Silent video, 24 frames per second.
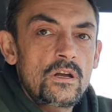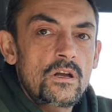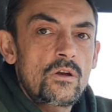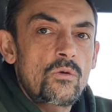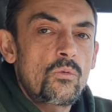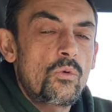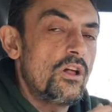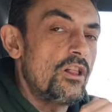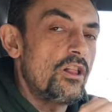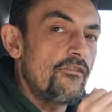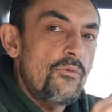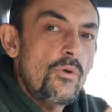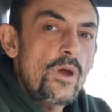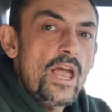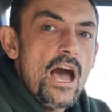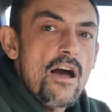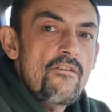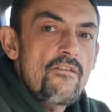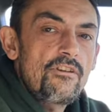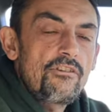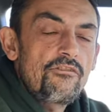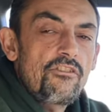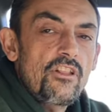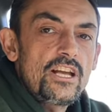Well, if we
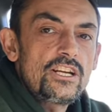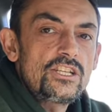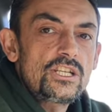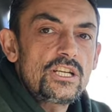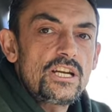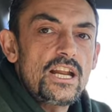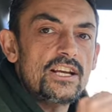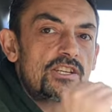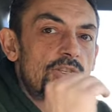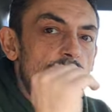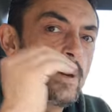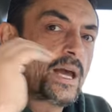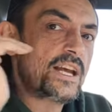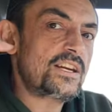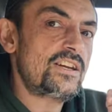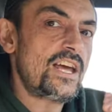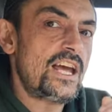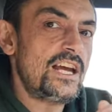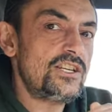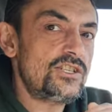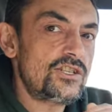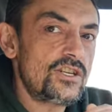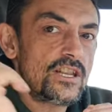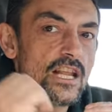have inflation
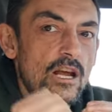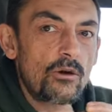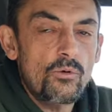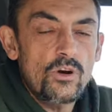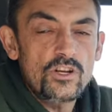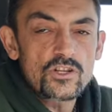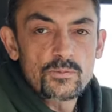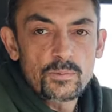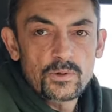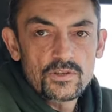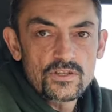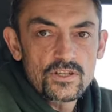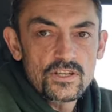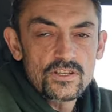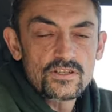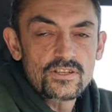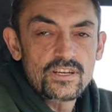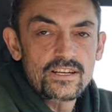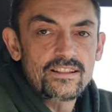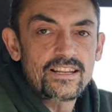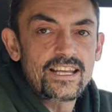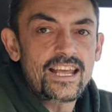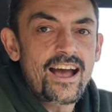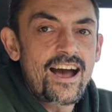expectation that runs
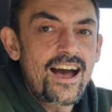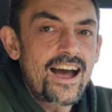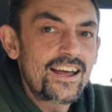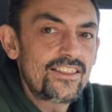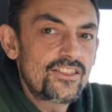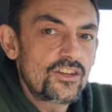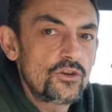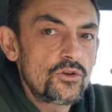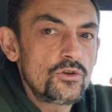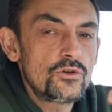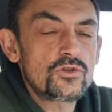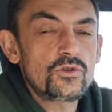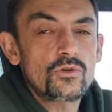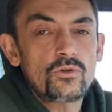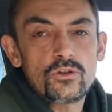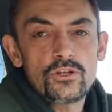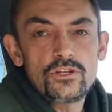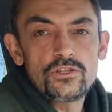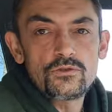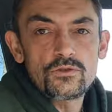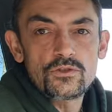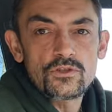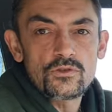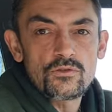persistently high, the neutral
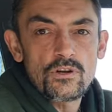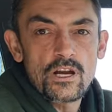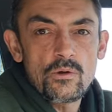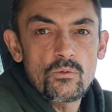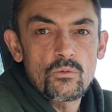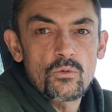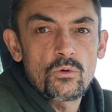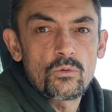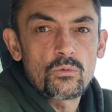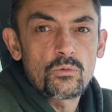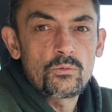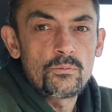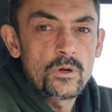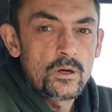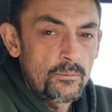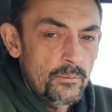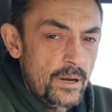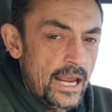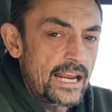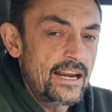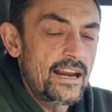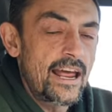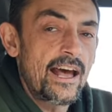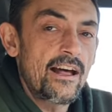interest rate will
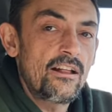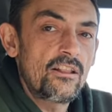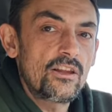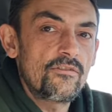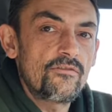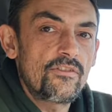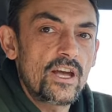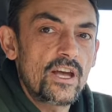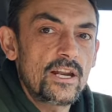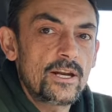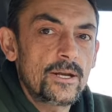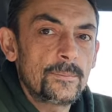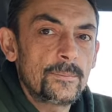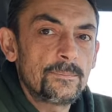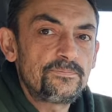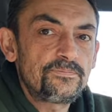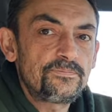remain elevated,